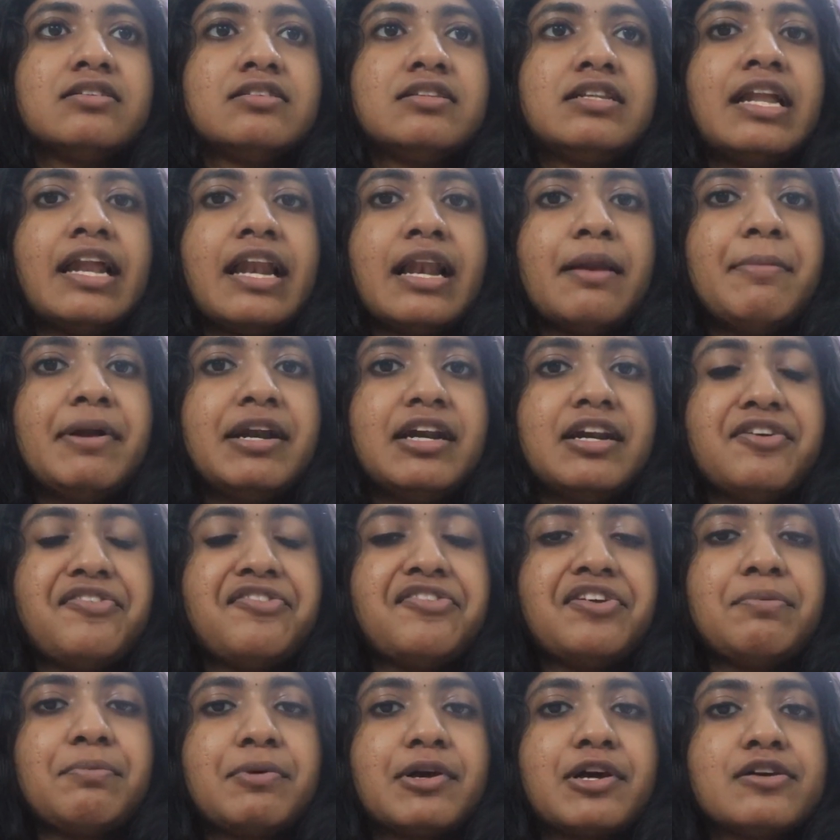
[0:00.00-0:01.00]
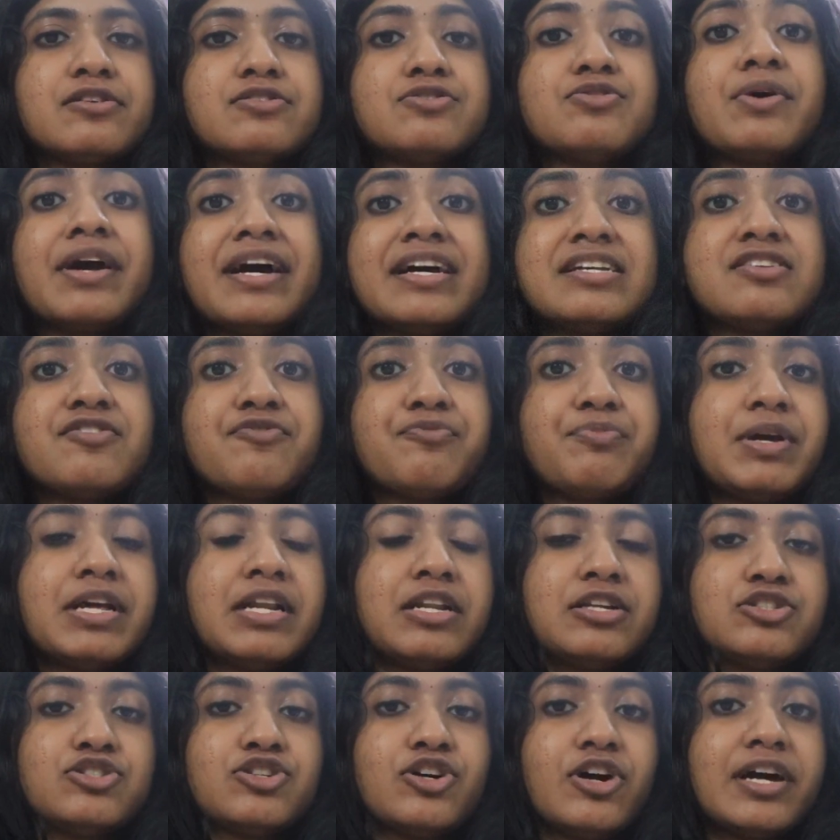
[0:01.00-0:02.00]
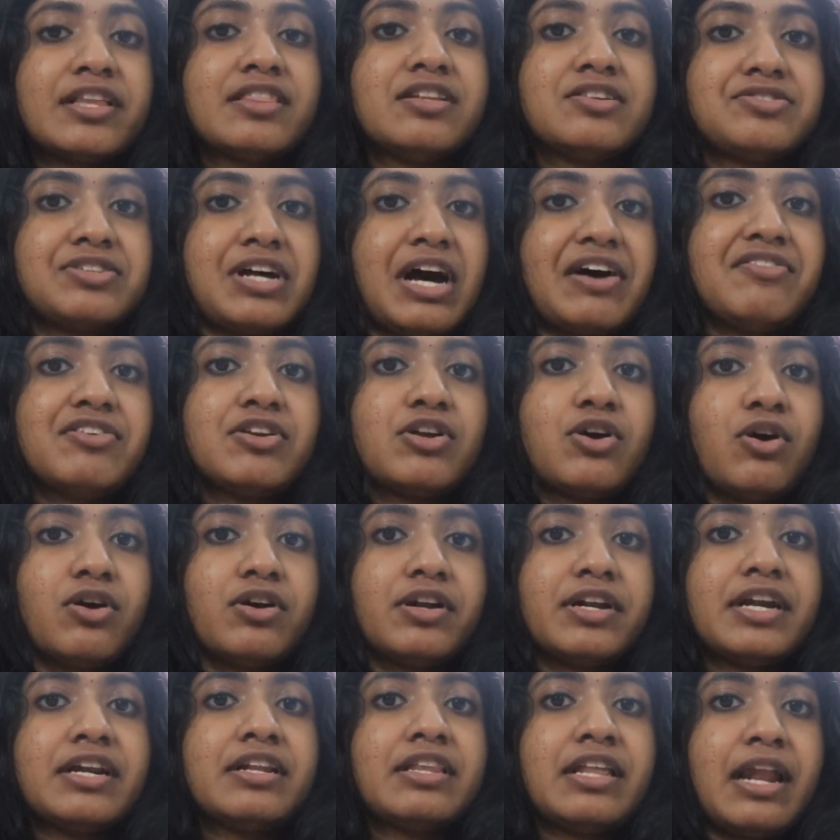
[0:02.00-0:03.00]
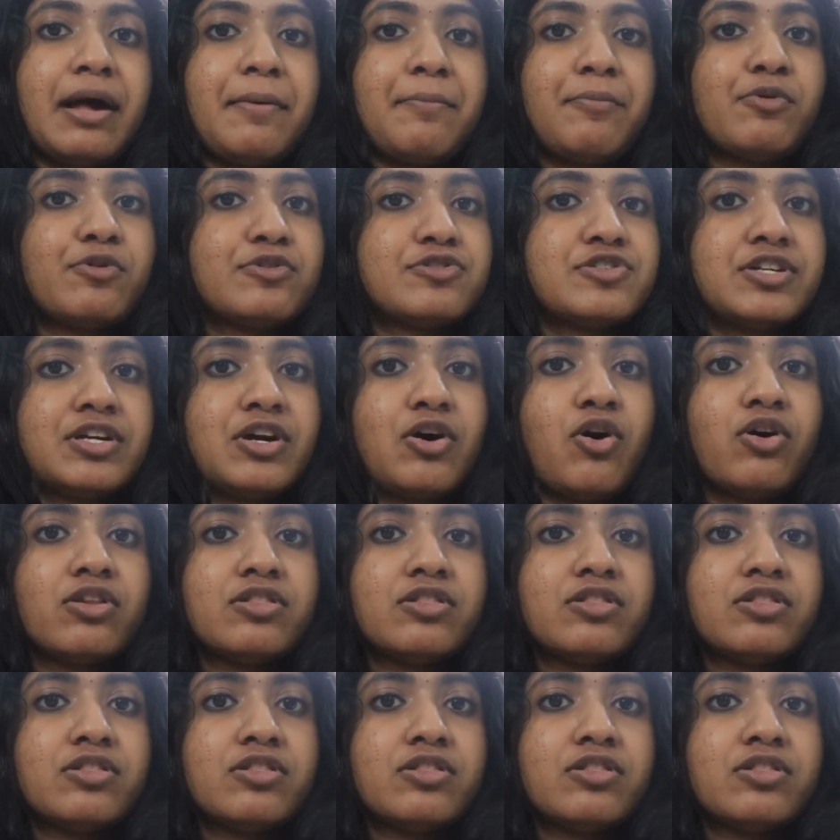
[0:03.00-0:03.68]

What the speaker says: a little bit different because you guys have been enjoying the travel content that I'm posting